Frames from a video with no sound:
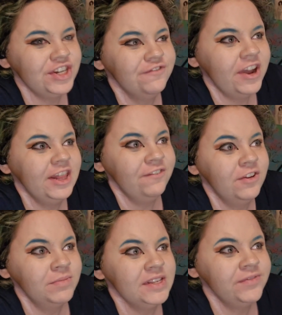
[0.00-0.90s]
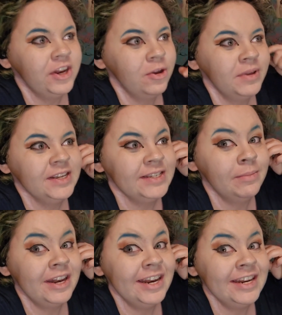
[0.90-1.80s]
to finally film this video because I've
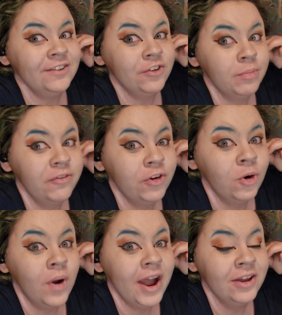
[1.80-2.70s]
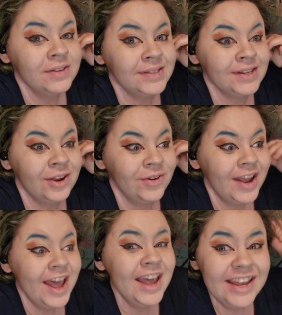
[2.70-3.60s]
been needing to film it for a while. So,
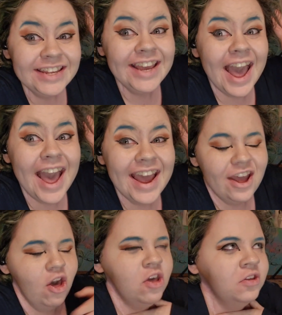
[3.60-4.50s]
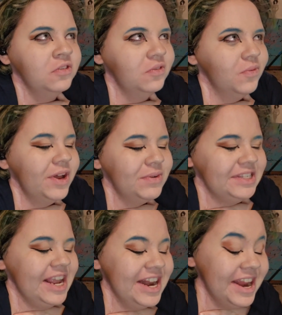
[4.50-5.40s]
yay! What was
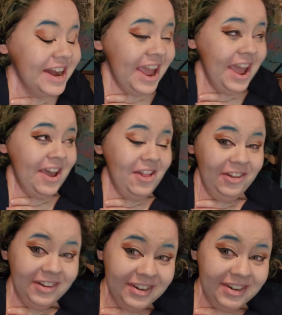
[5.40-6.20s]
that inhale?